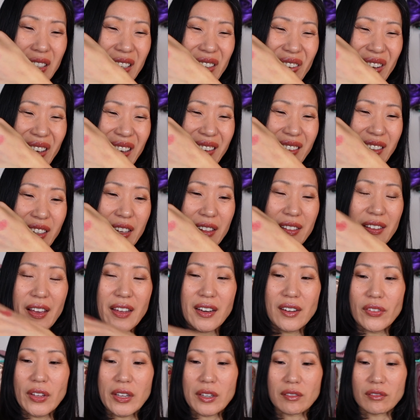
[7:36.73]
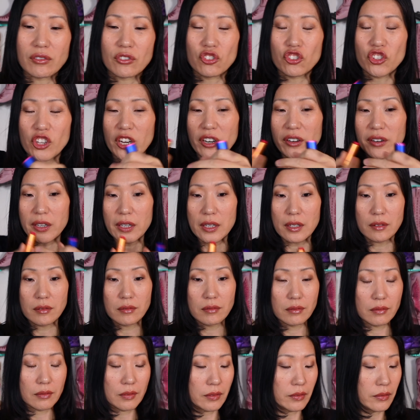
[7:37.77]
okay, it's kind of like cherry.
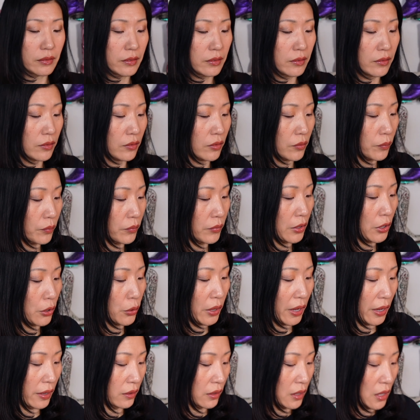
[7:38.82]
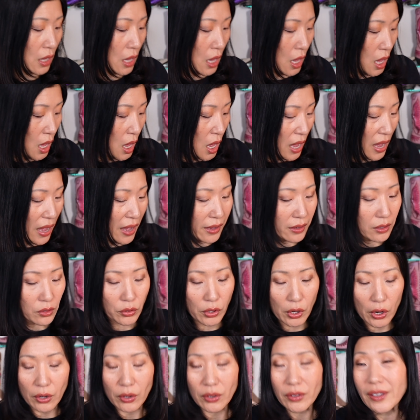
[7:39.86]
Okay. I don't
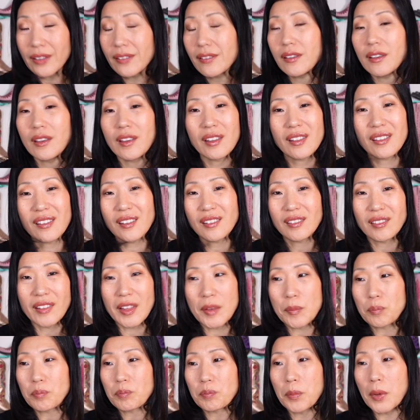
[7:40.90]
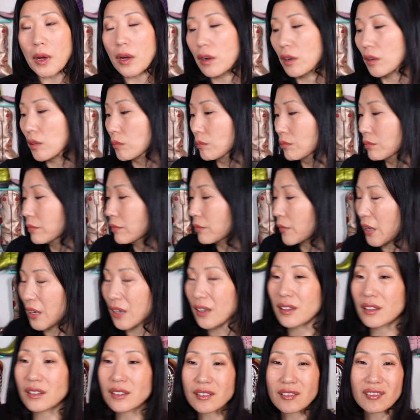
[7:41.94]
know. It's a lip balm,
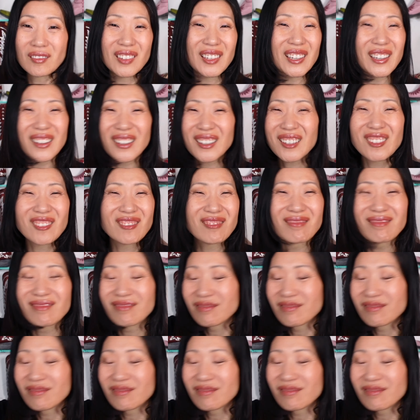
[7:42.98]
man, you know?